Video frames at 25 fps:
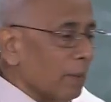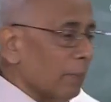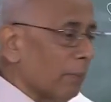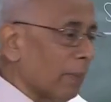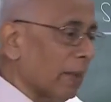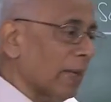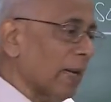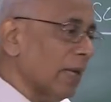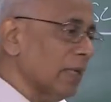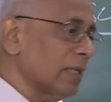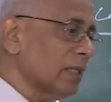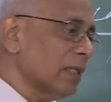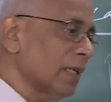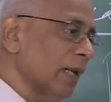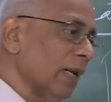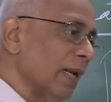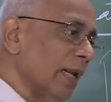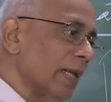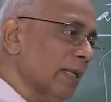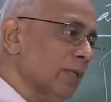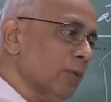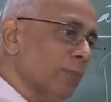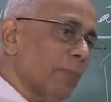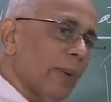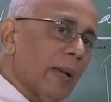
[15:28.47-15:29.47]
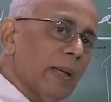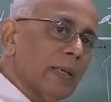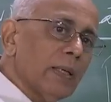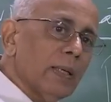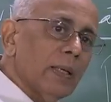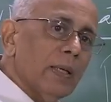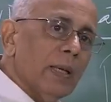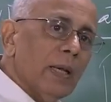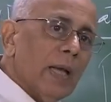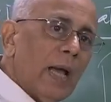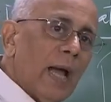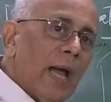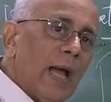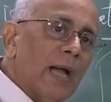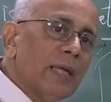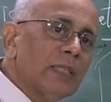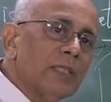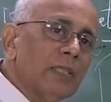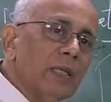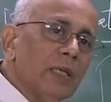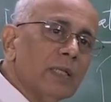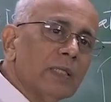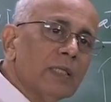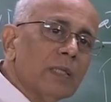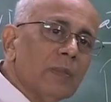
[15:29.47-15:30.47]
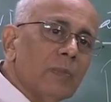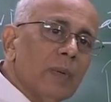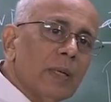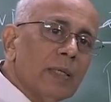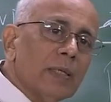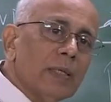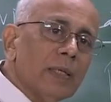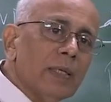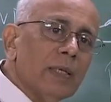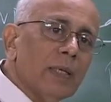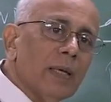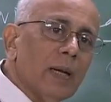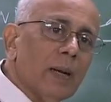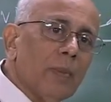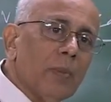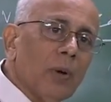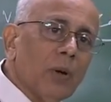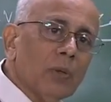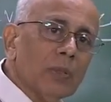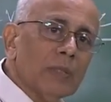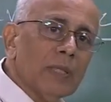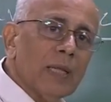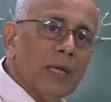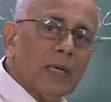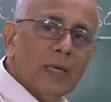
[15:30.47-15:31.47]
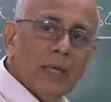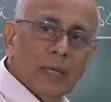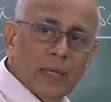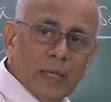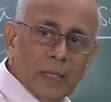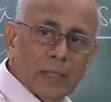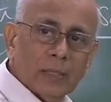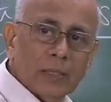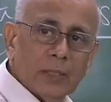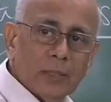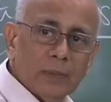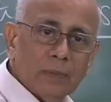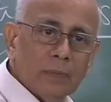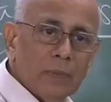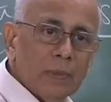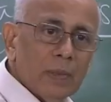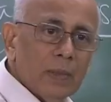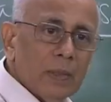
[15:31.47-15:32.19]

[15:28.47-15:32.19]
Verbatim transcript: but I still expect axial symmetry about that direction.